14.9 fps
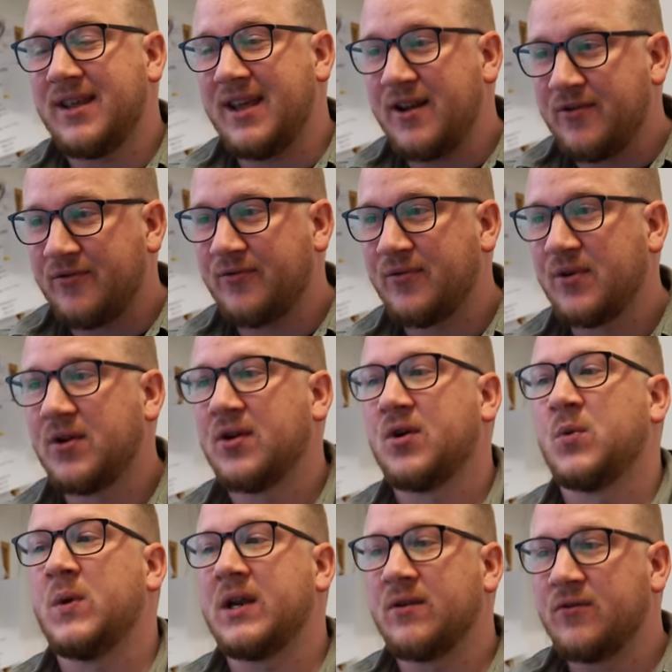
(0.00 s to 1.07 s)
if
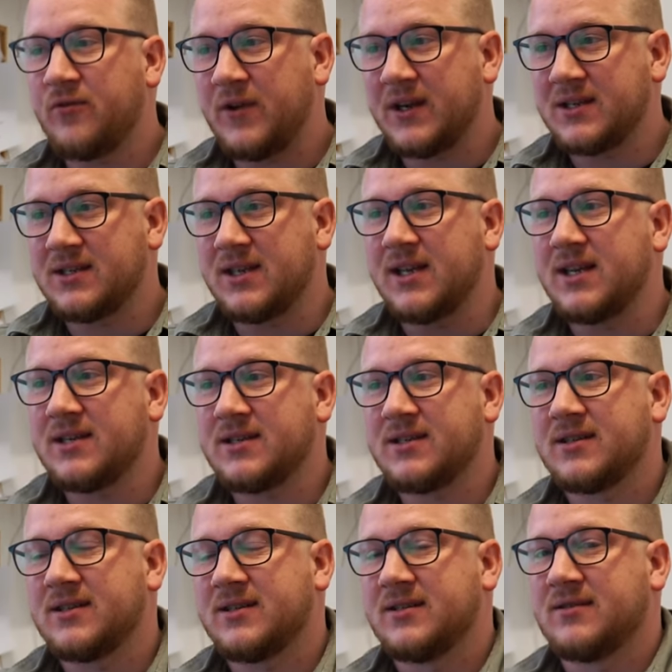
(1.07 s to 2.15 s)
we can fix
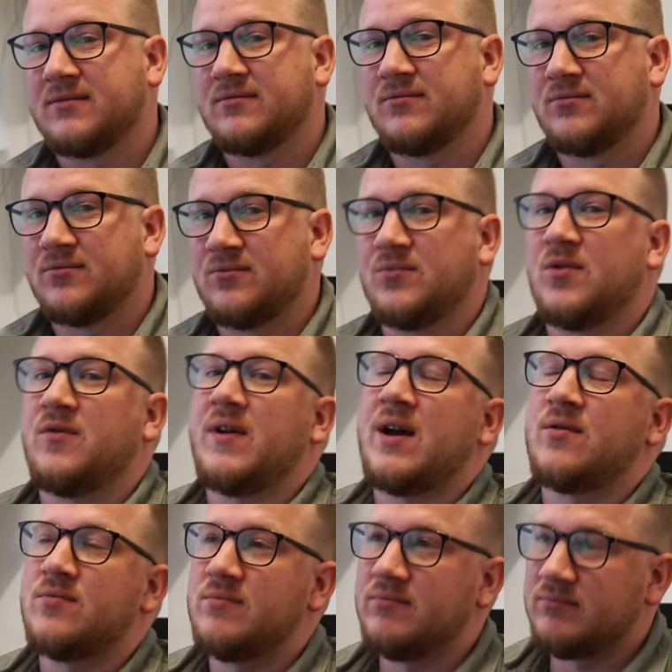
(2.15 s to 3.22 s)
this
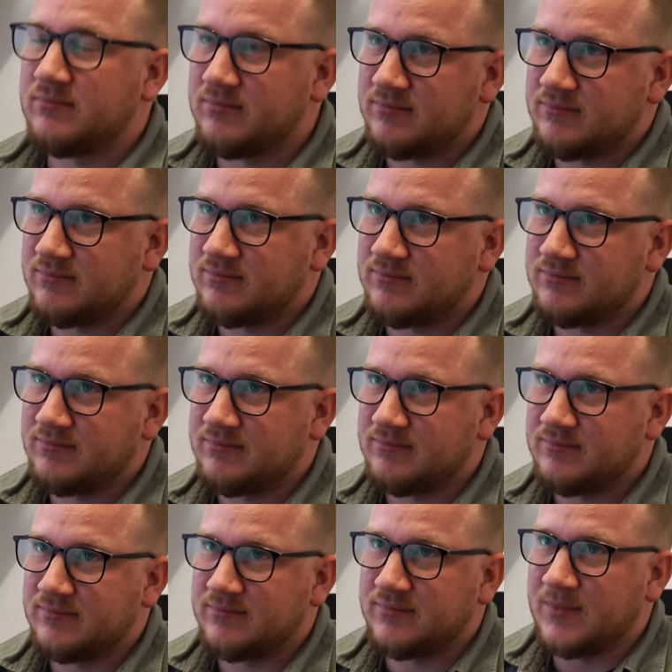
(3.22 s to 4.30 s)
without...
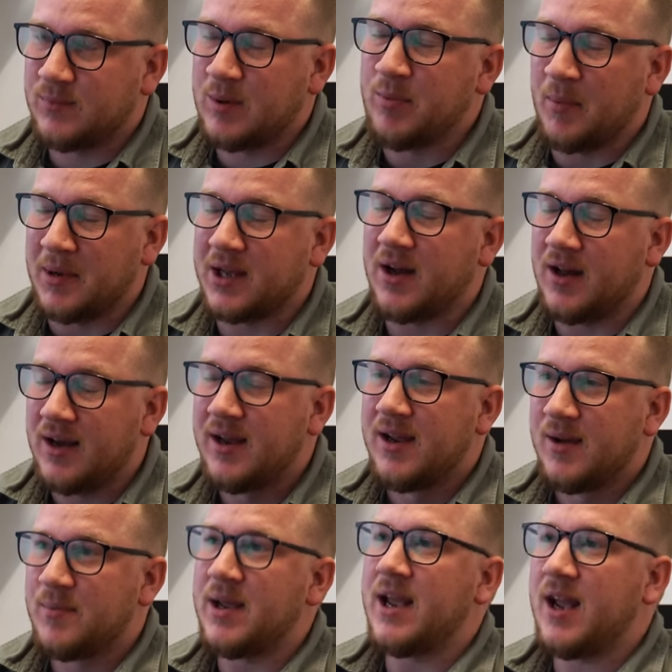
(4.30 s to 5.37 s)
We probably can't.
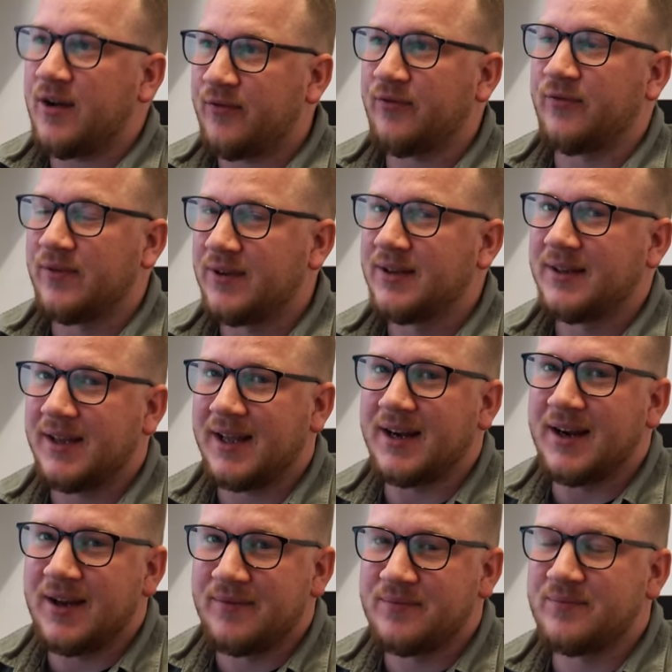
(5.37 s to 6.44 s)
But if... In
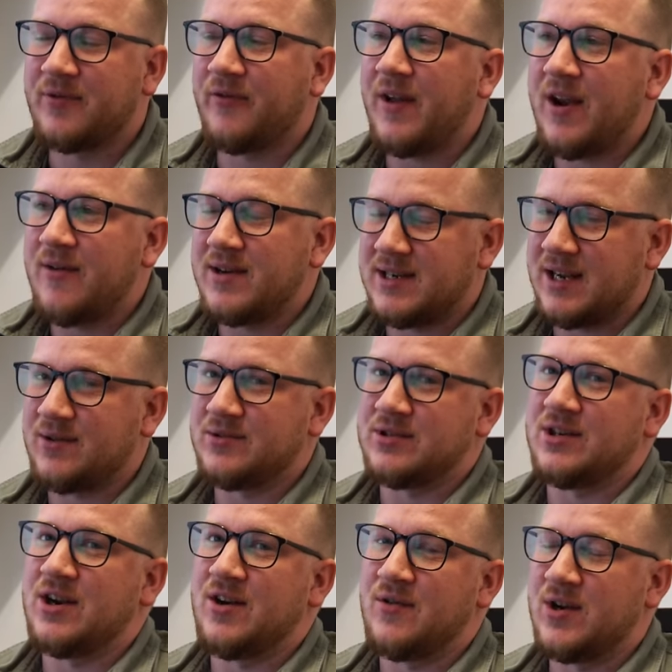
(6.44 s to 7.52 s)
a fairy tale
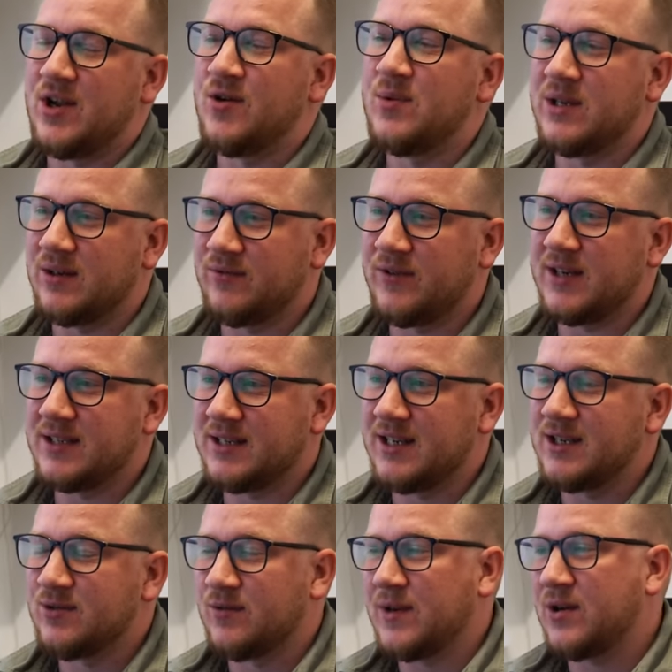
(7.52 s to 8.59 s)
scenario, we could fix
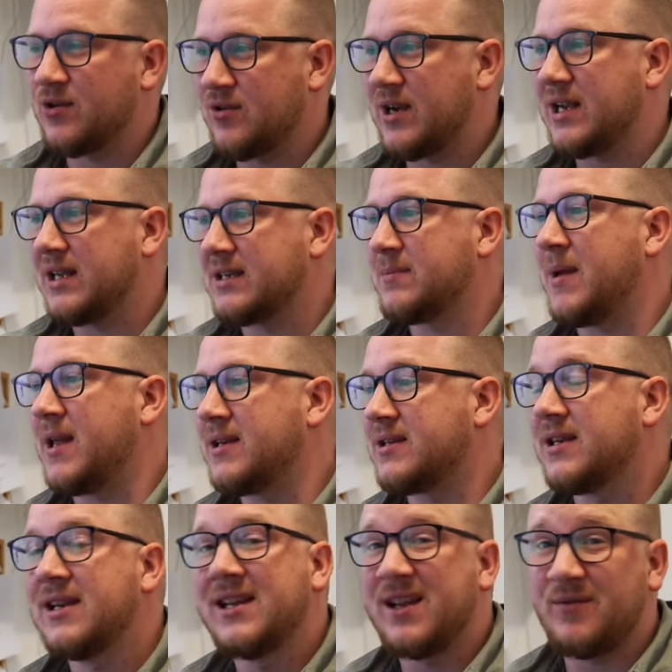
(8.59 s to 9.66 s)
this without great
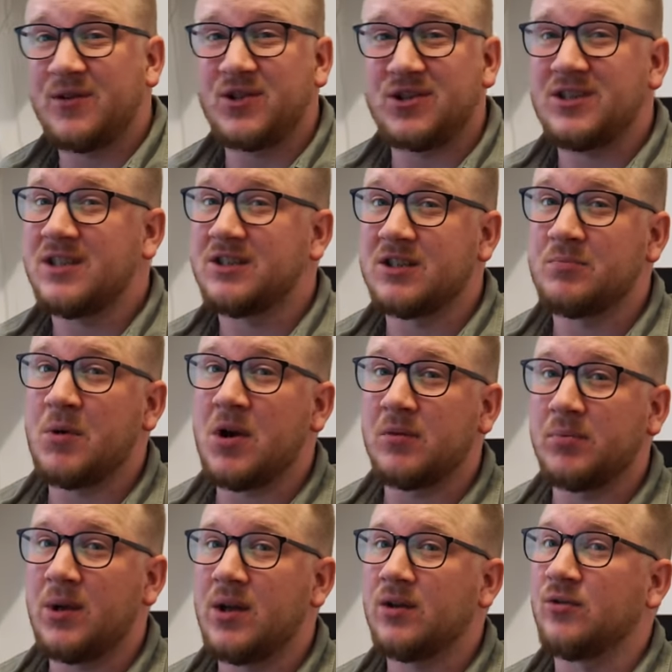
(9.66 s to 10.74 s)
expense. If it just needs a
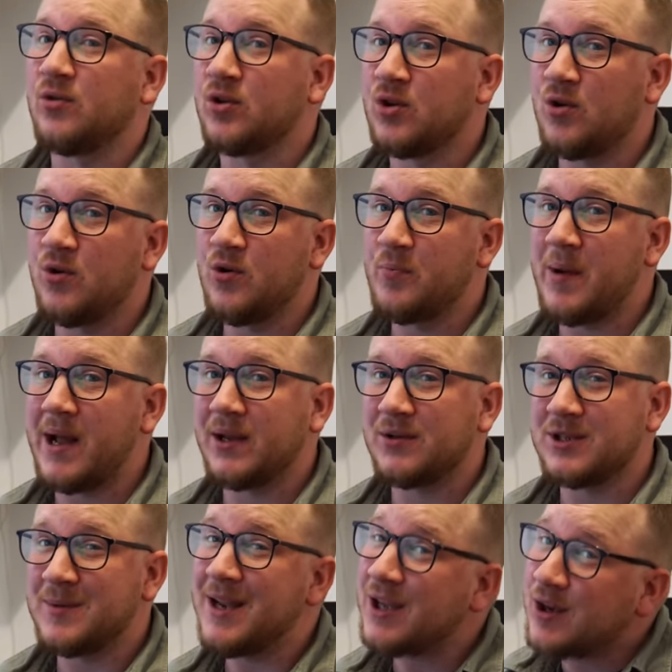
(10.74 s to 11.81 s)
spark plug or a coil pack or
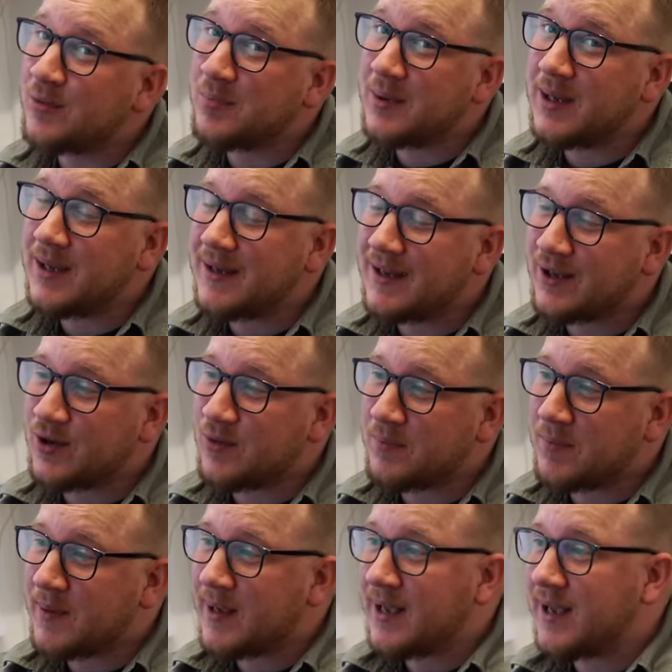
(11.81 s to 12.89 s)
something, it
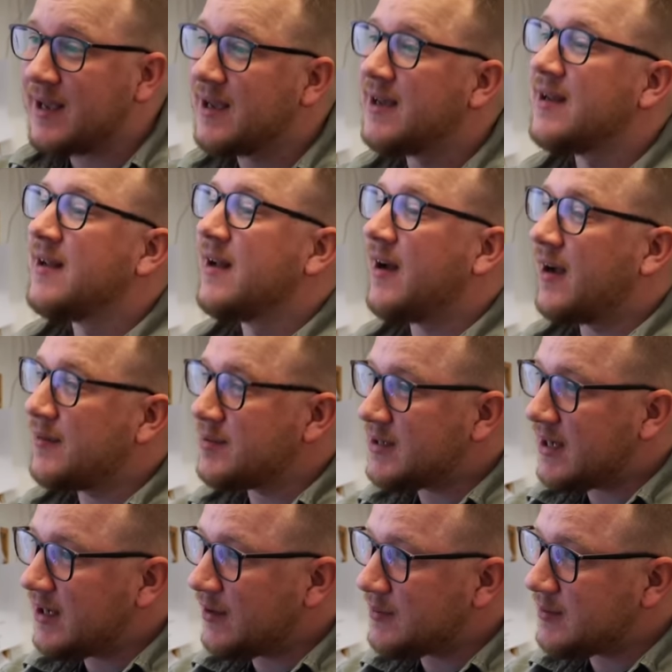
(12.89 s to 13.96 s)
could be, I'm
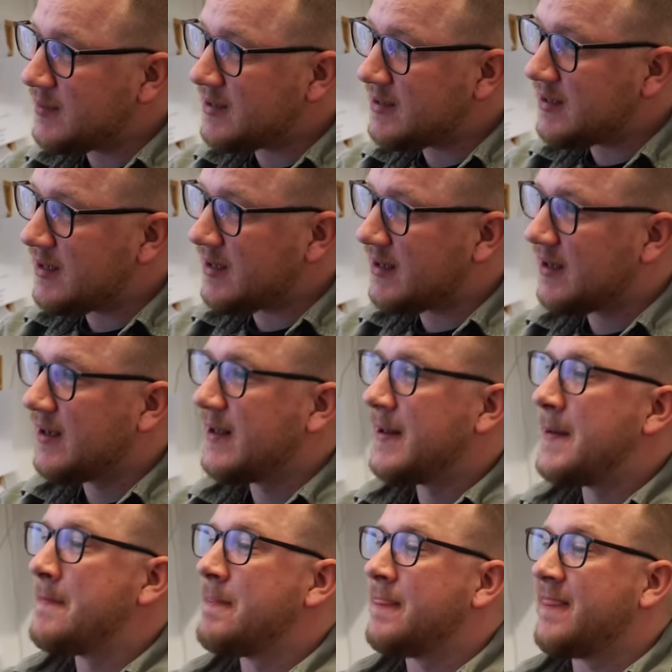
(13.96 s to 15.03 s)
staying optimistic.
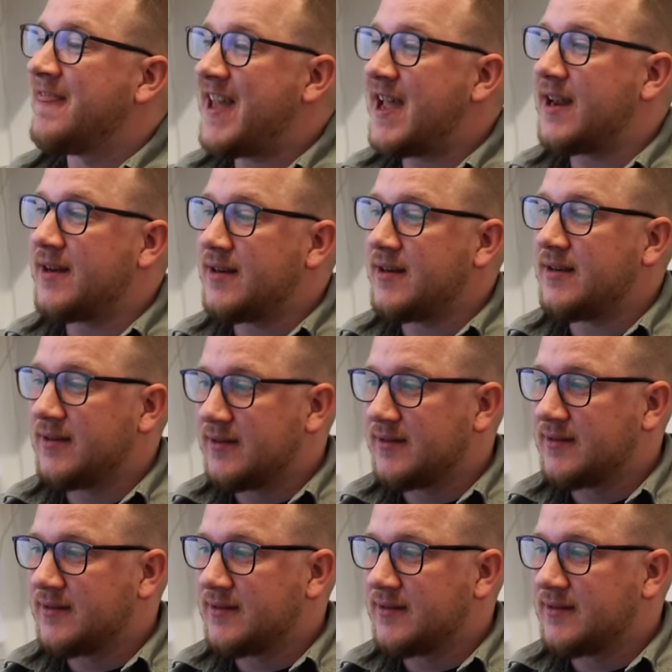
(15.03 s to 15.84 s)
Then